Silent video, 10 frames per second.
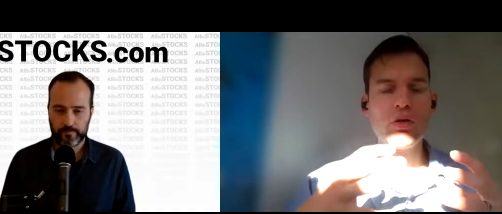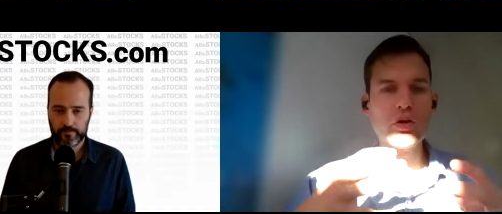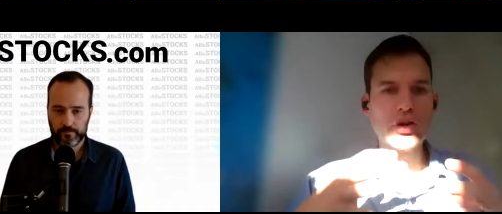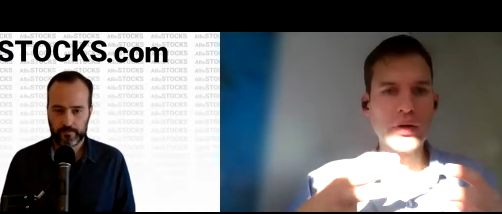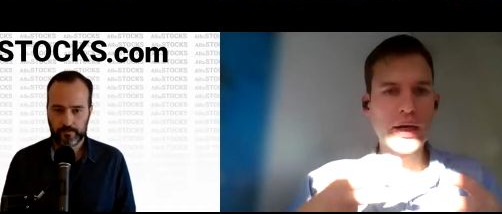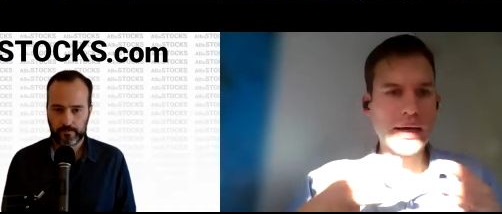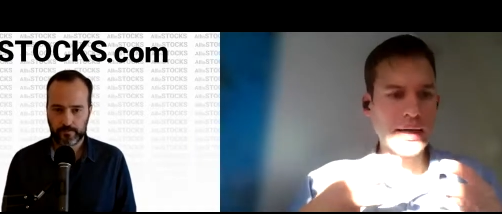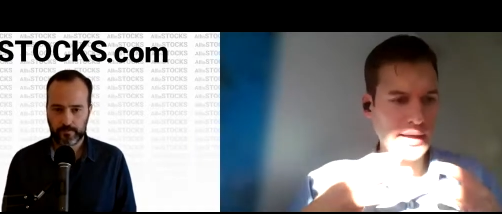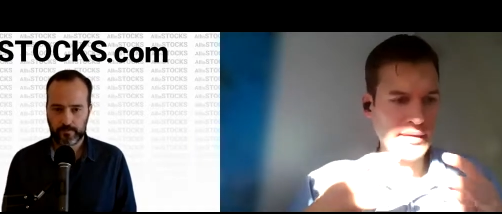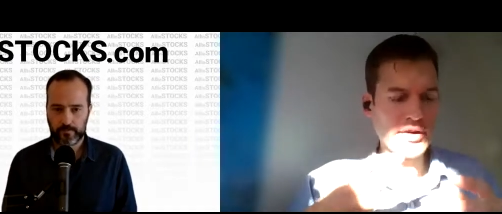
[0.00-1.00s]
Speaker 1: they also uh,
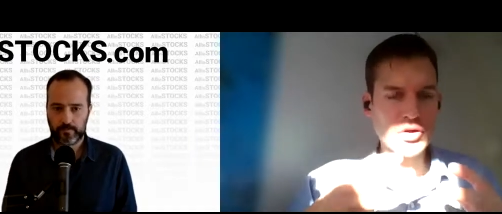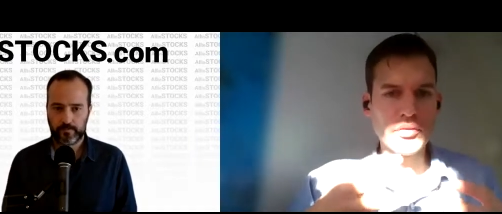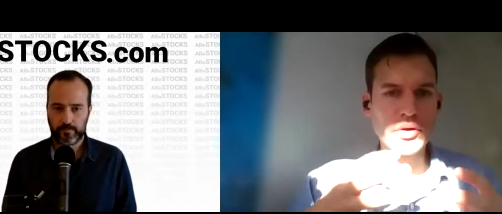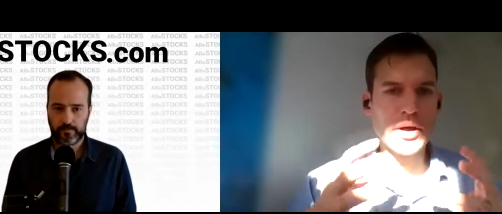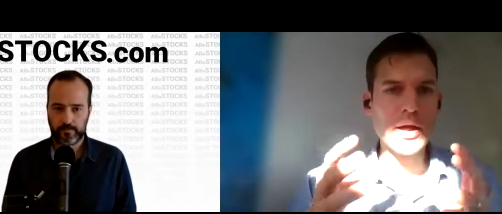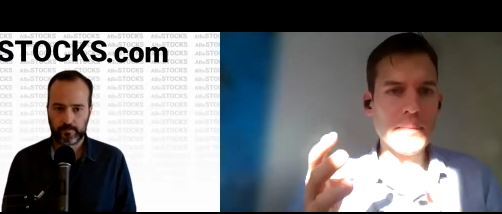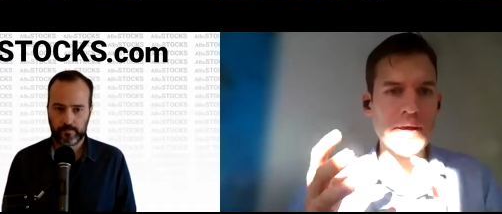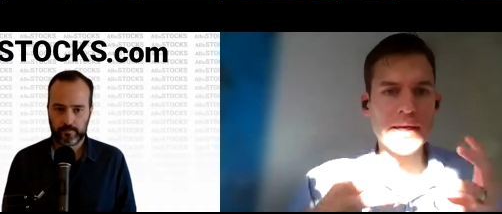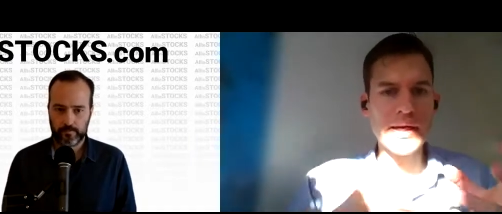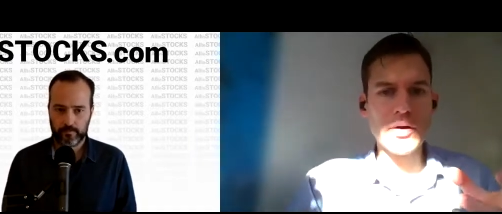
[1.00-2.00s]
every so often
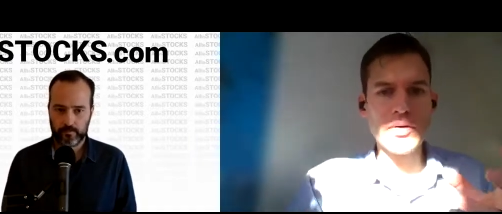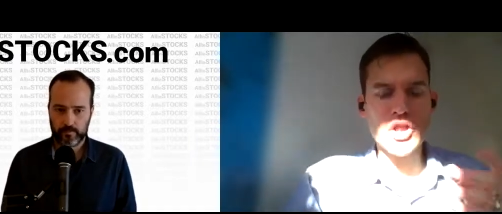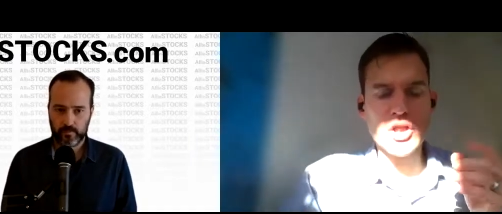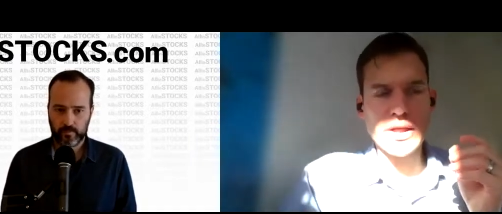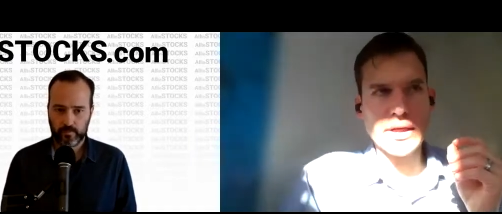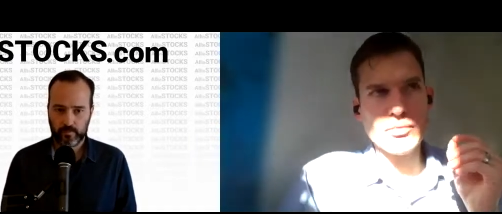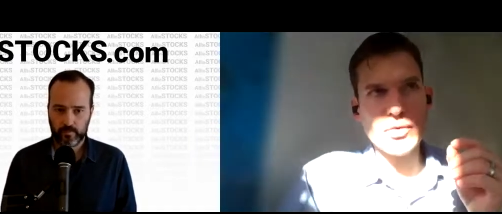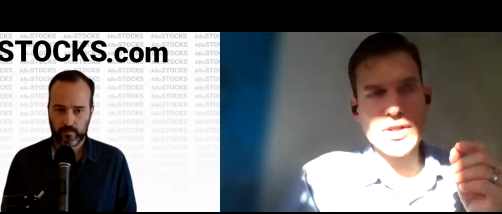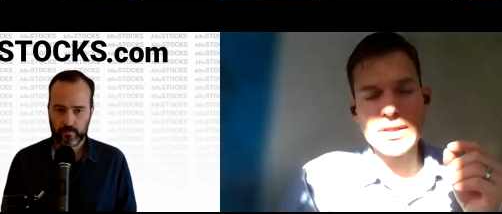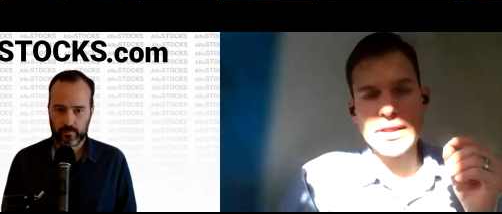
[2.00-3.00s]
make an acquisition. Like
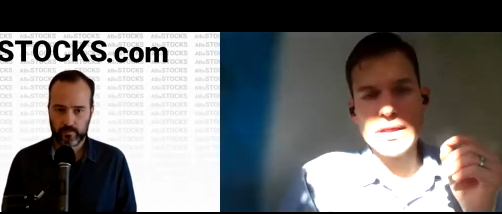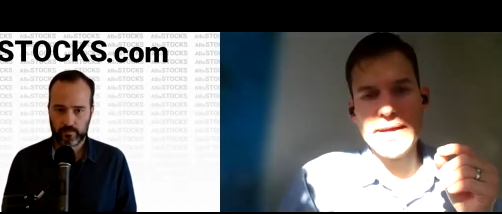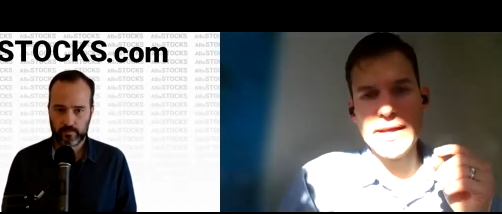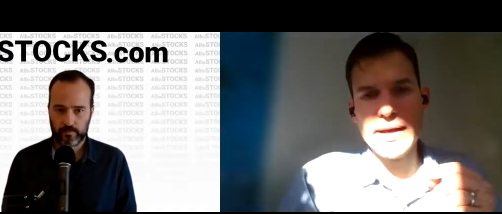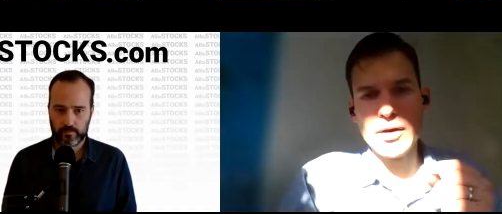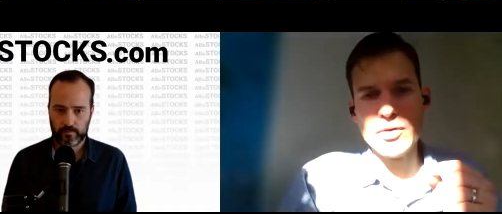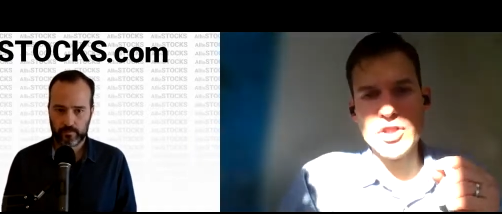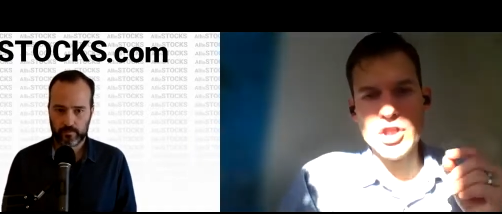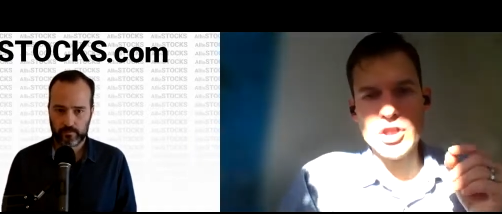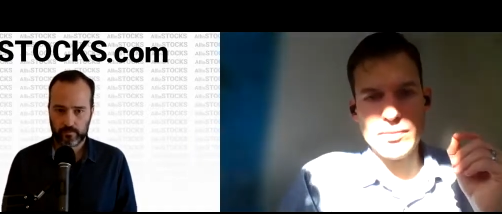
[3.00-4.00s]
recently, they made an
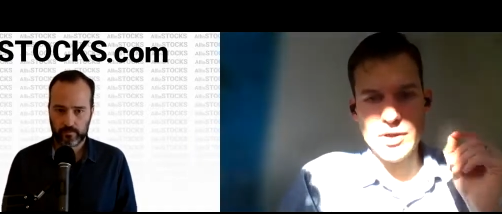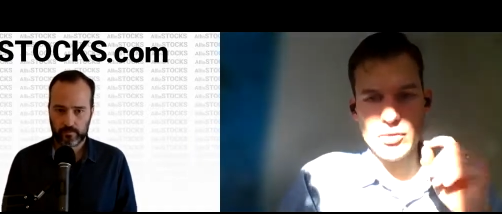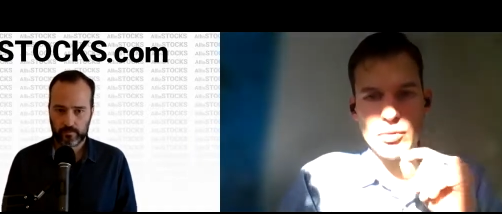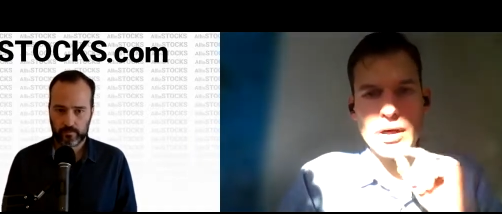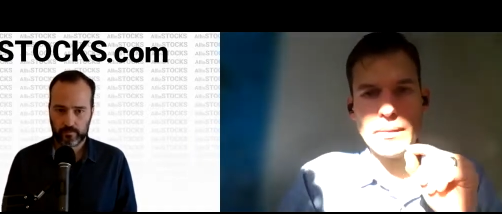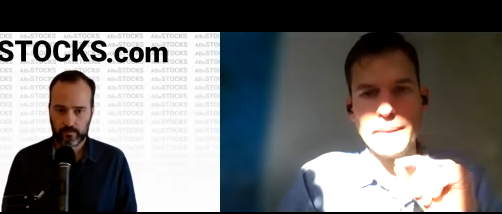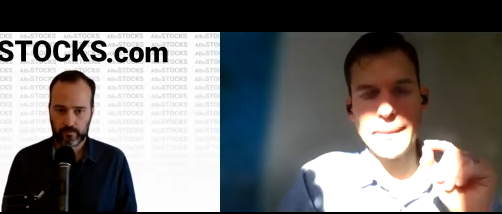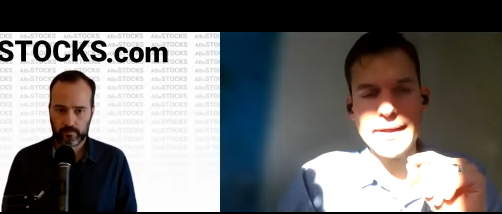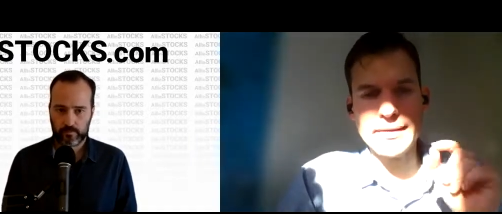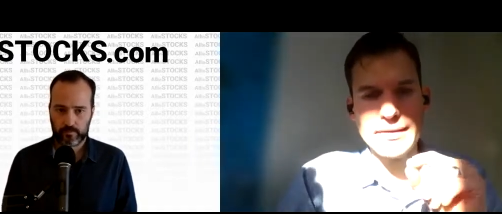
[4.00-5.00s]
acquisition which will
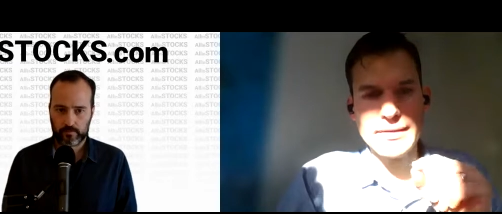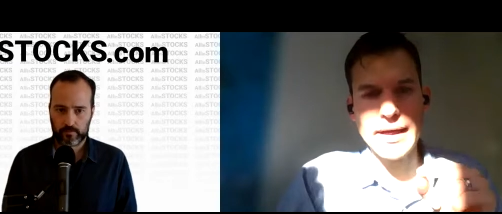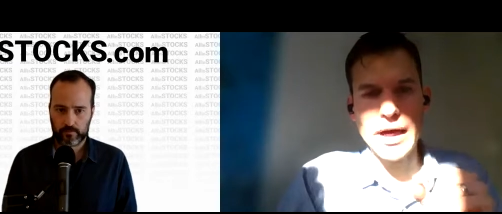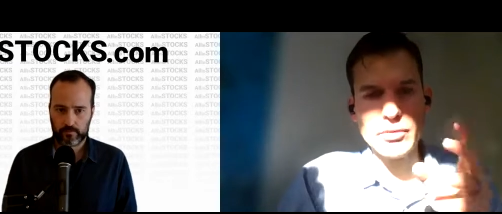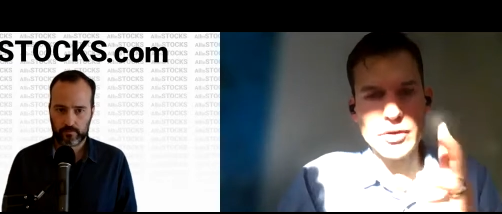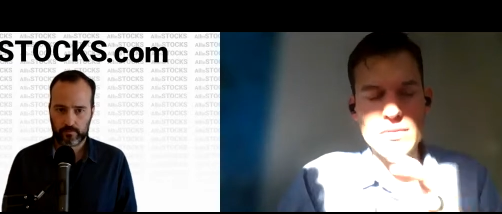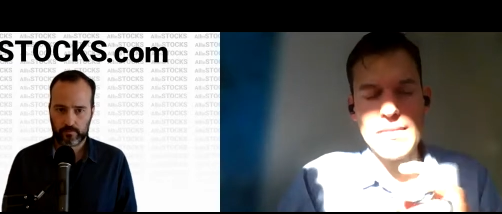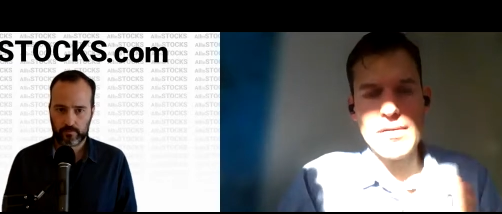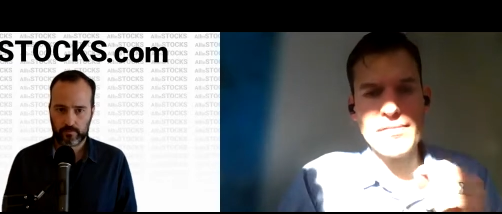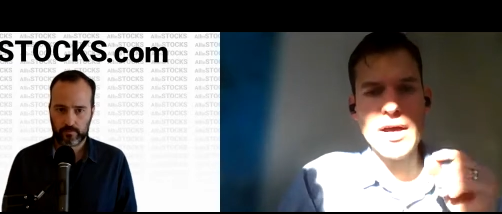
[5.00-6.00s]
complete now this
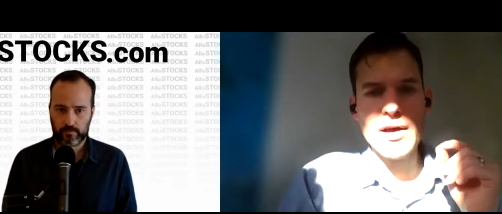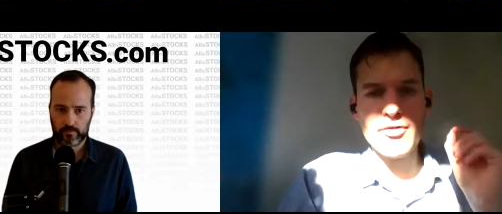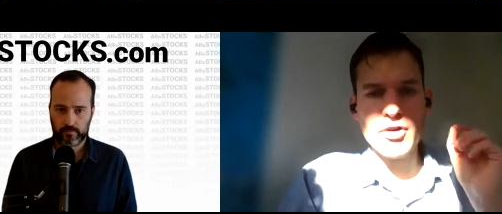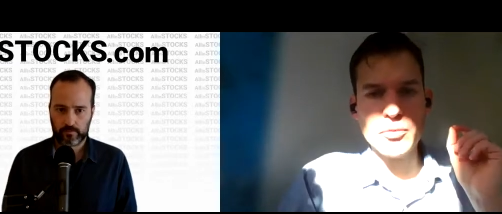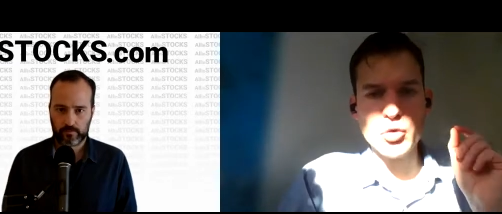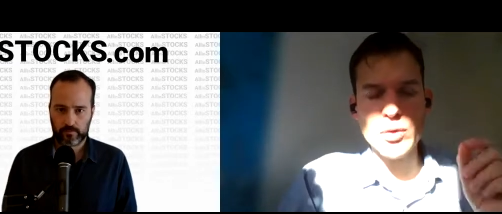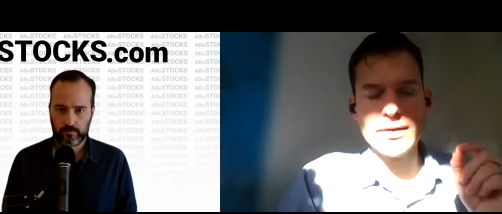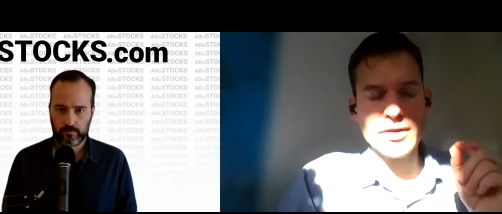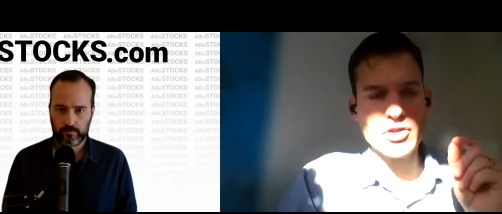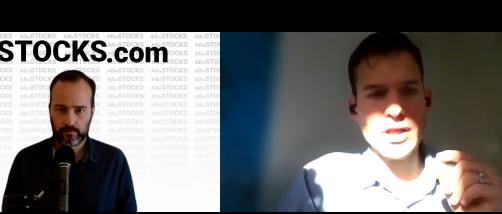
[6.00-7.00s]
month from
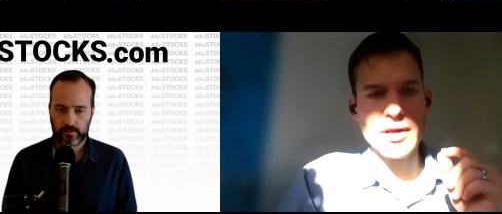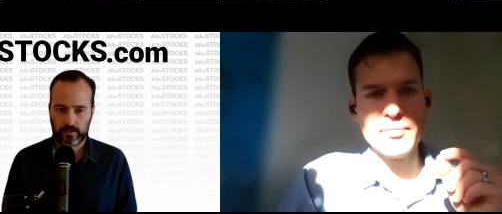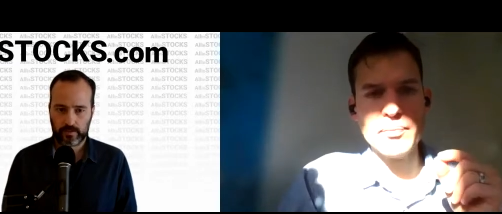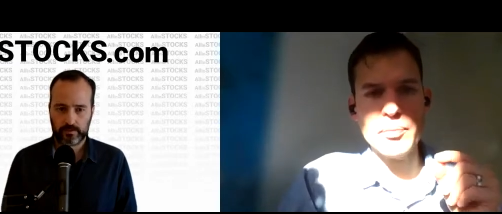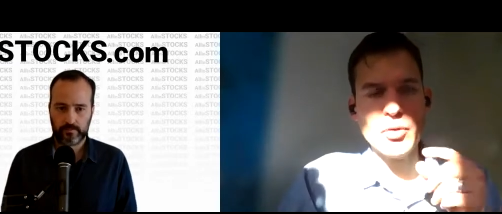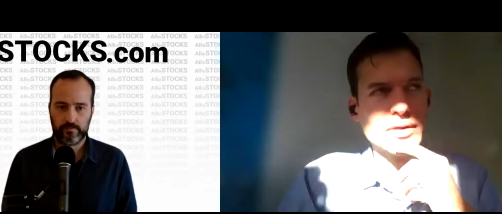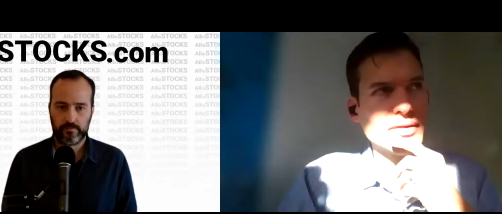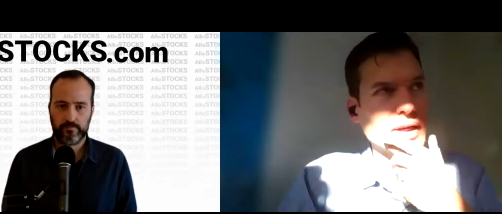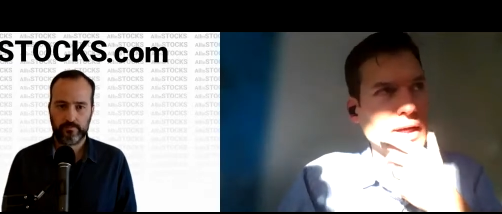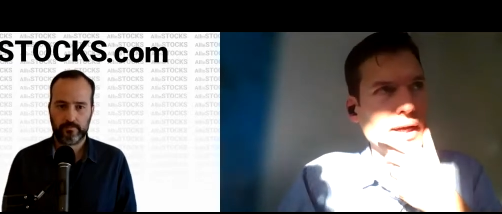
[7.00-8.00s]
Twitter. So they
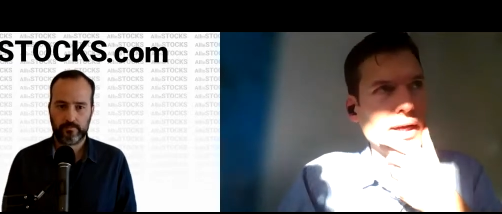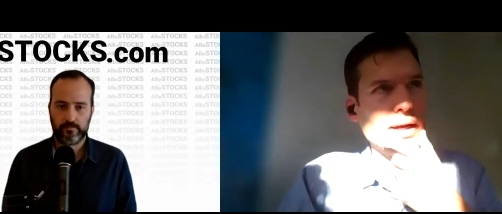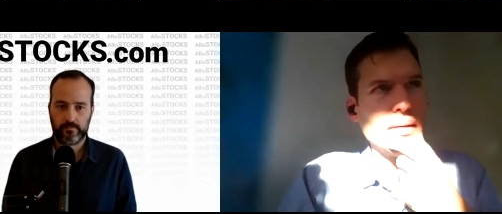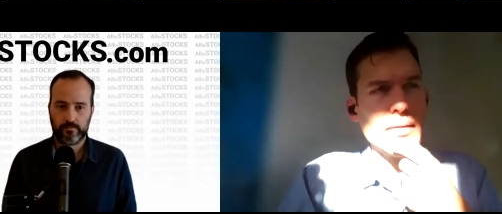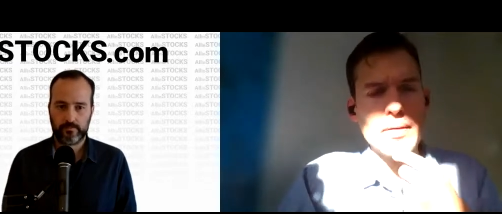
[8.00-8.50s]
bought uh,